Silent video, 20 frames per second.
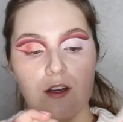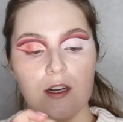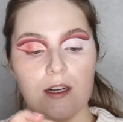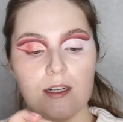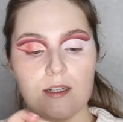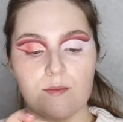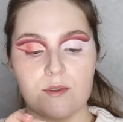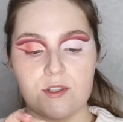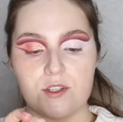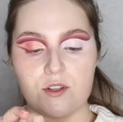going to
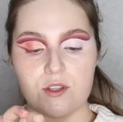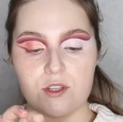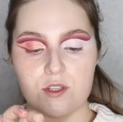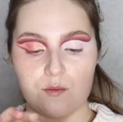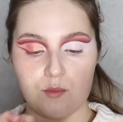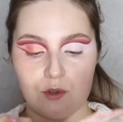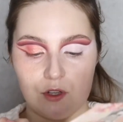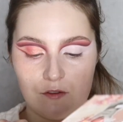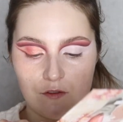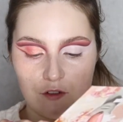dip into this
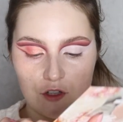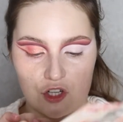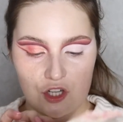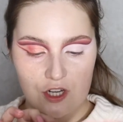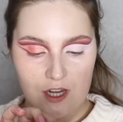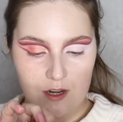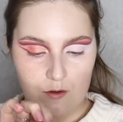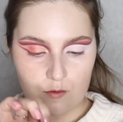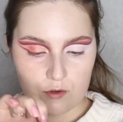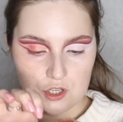beautiful
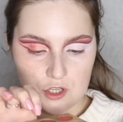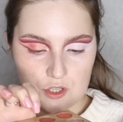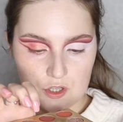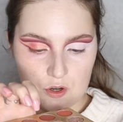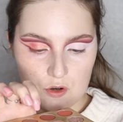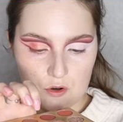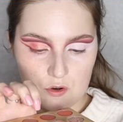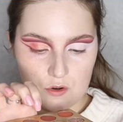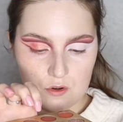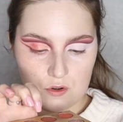shade which is
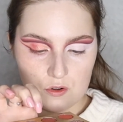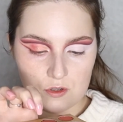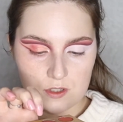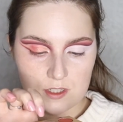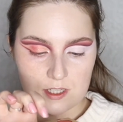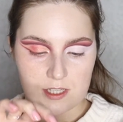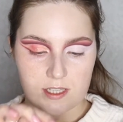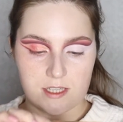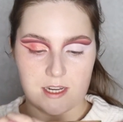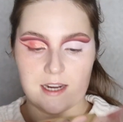called
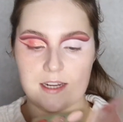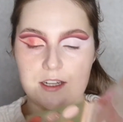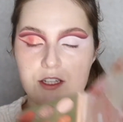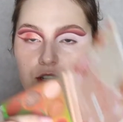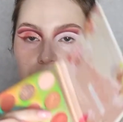Side